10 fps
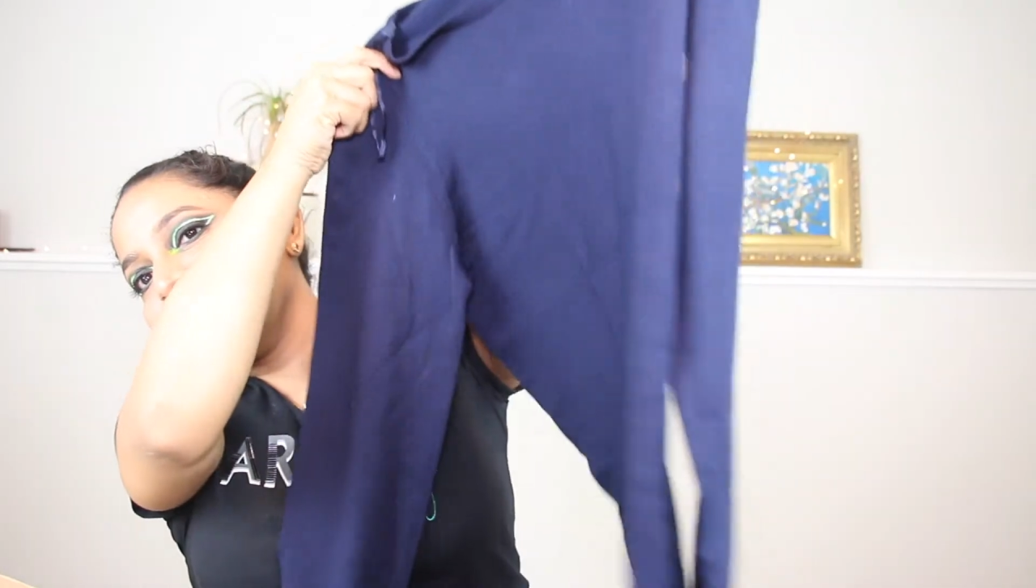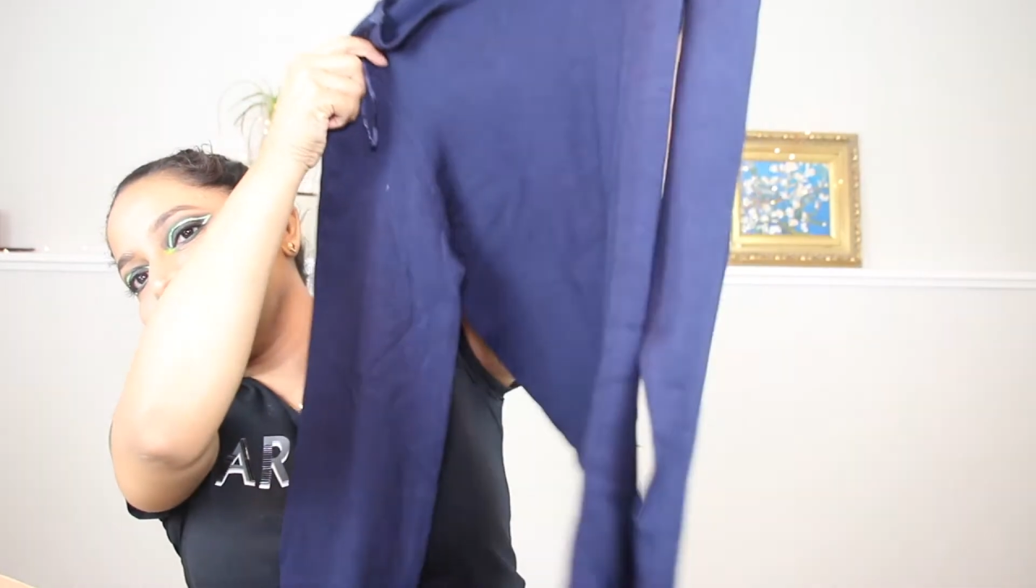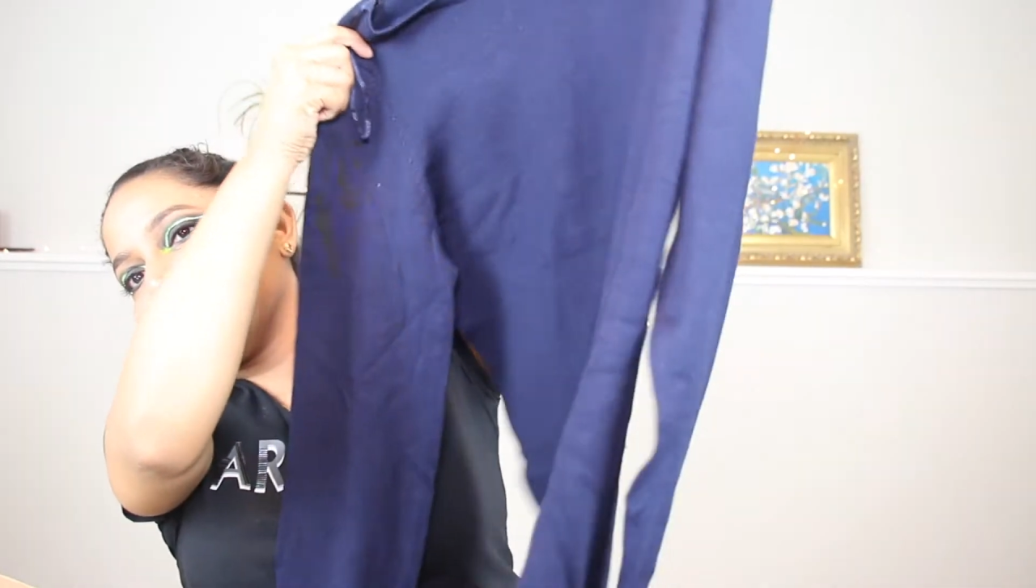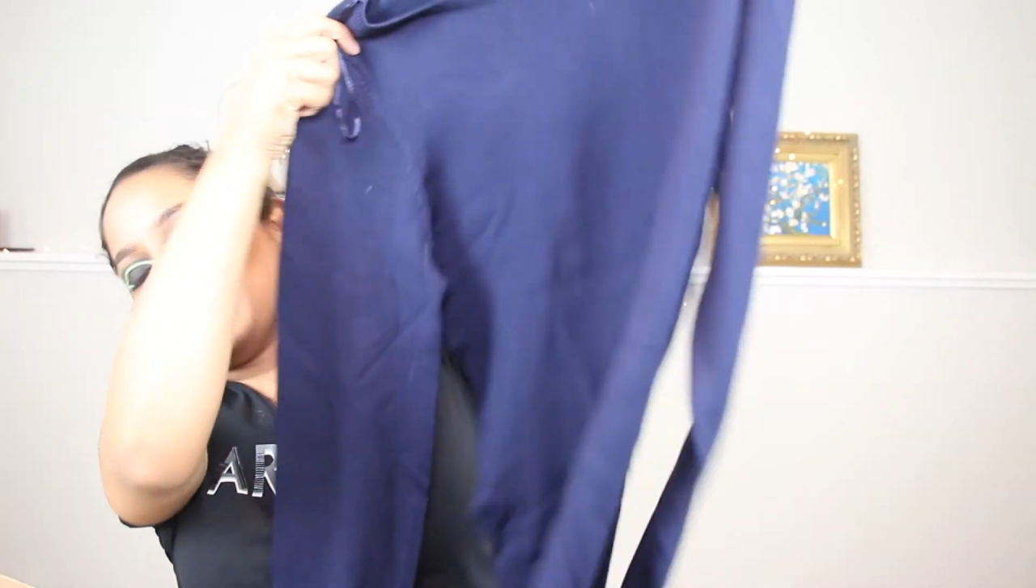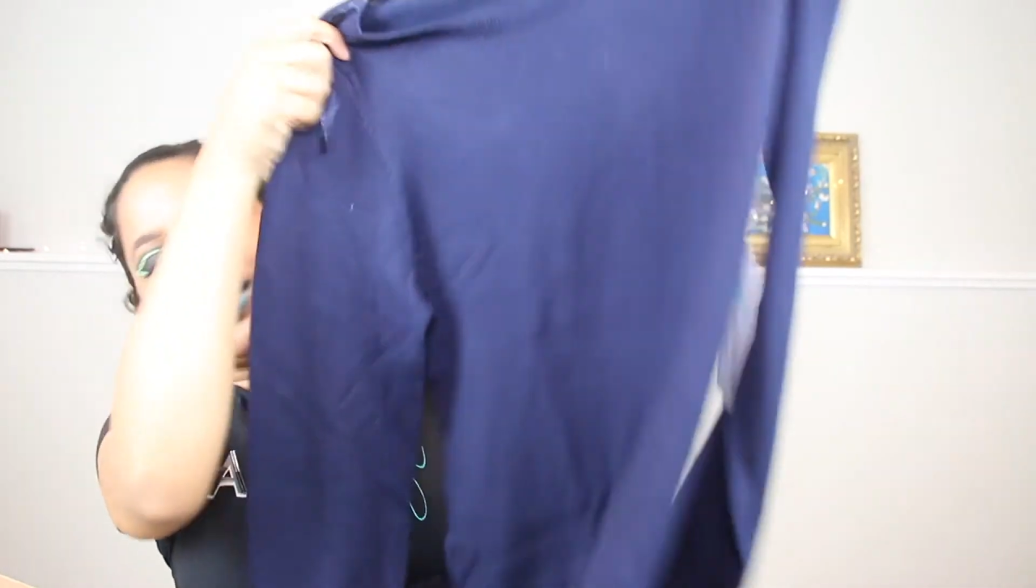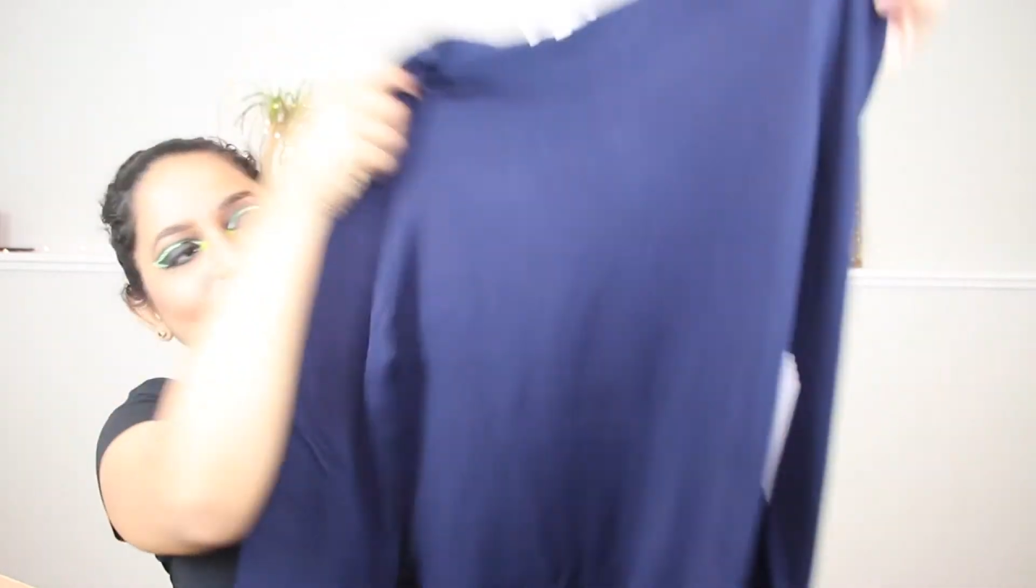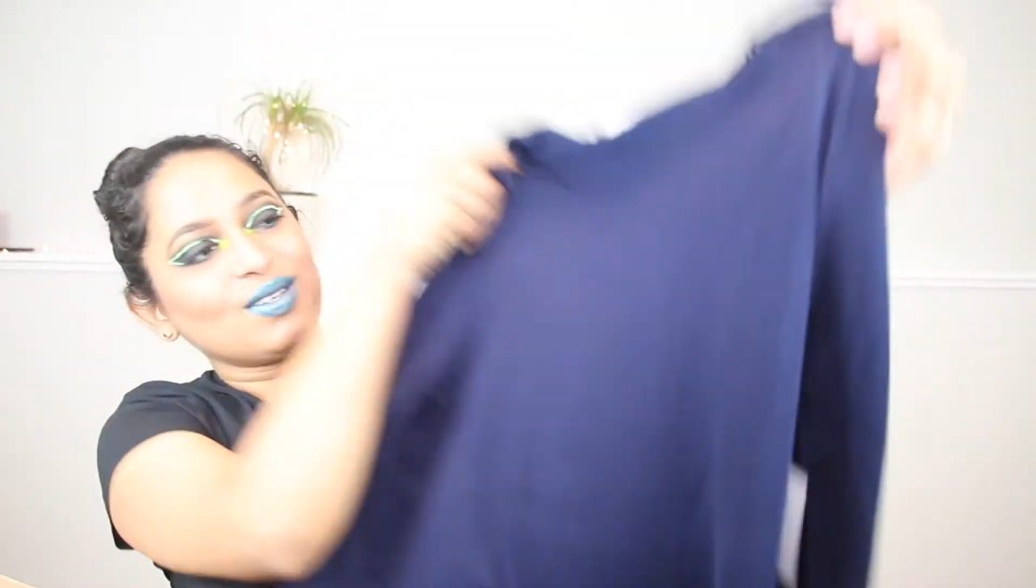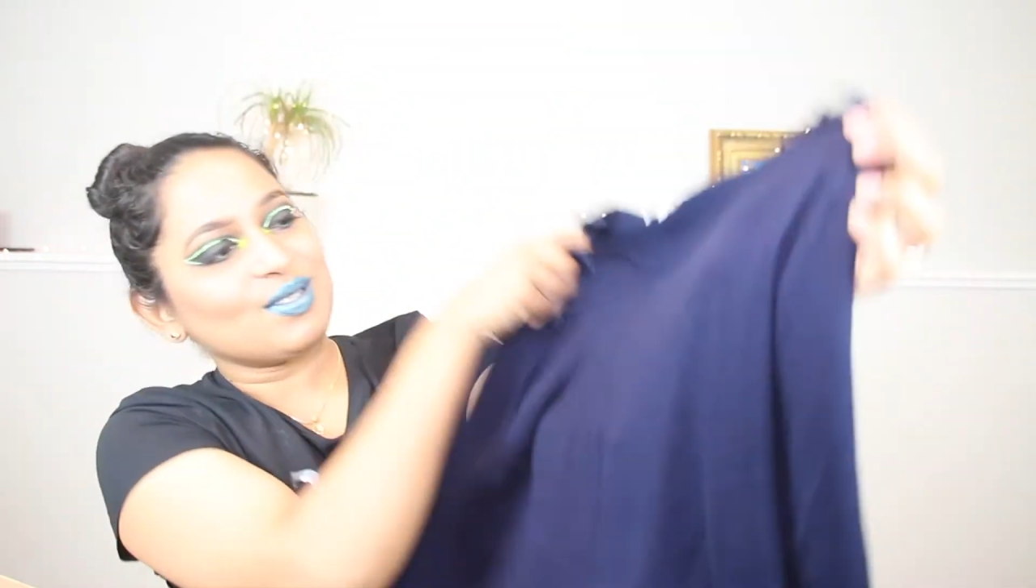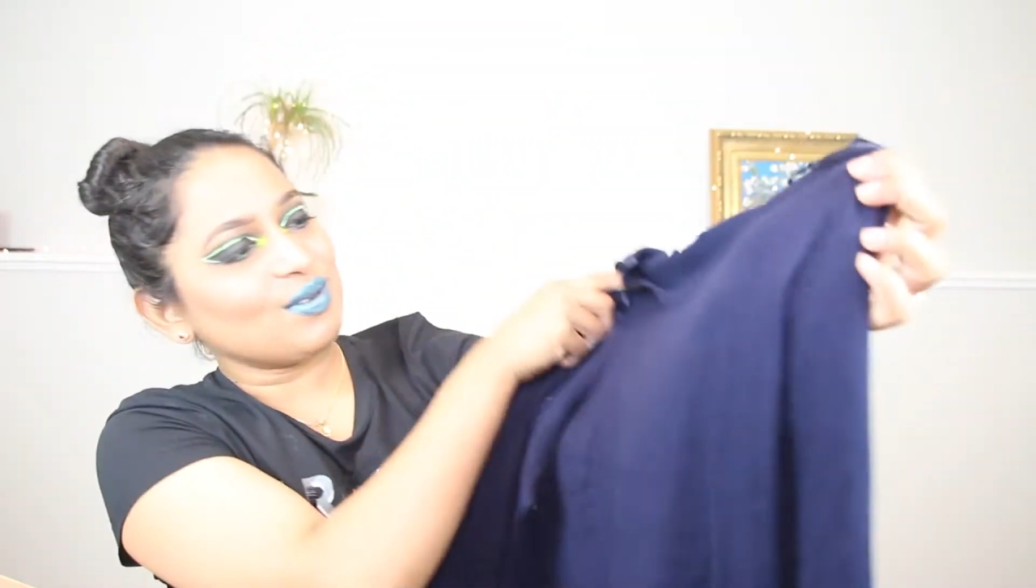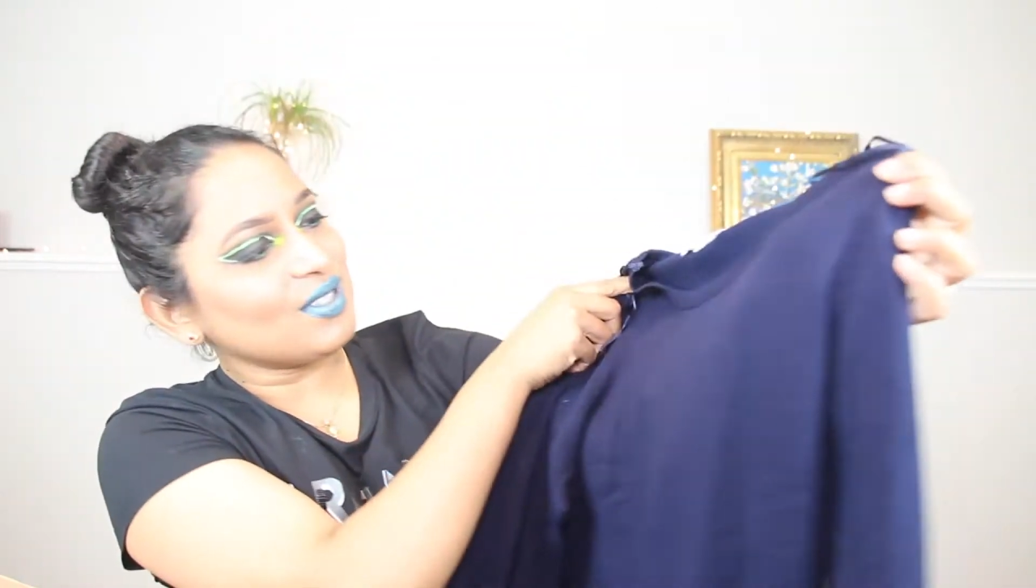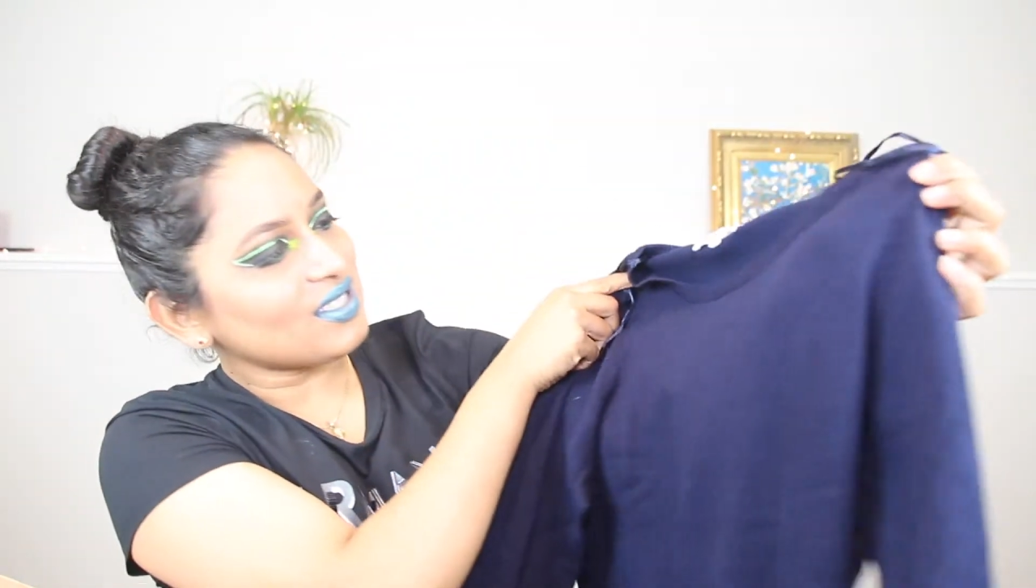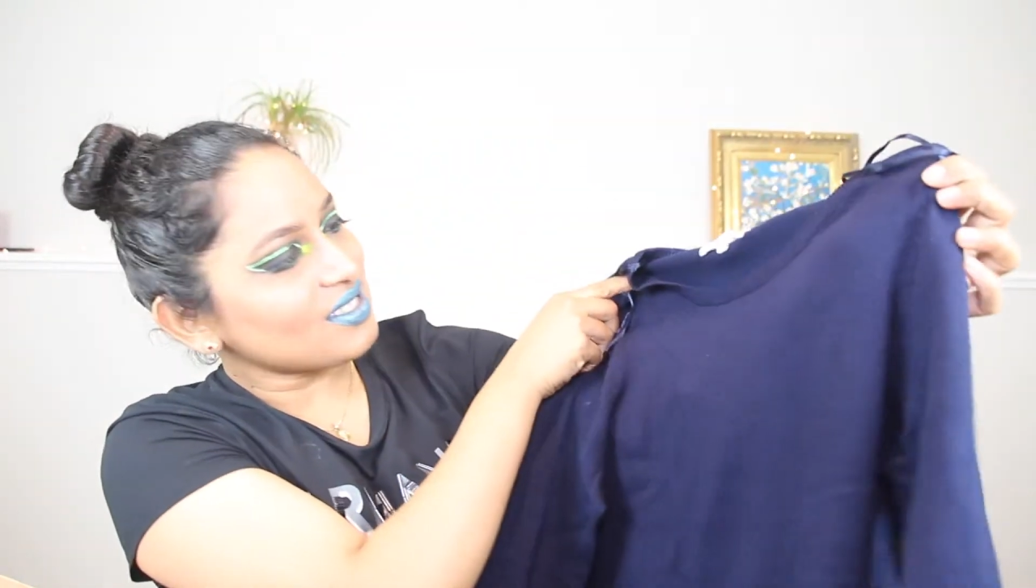that we got. So is